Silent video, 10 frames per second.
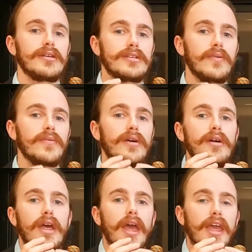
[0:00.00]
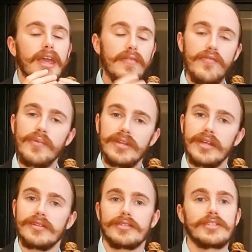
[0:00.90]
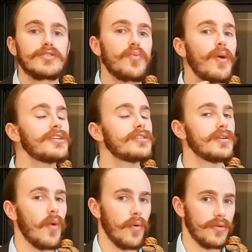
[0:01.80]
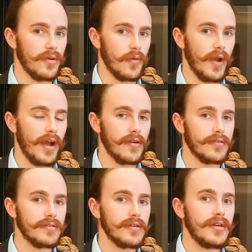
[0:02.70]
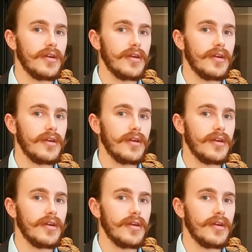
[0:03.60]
So if we then switch the order around,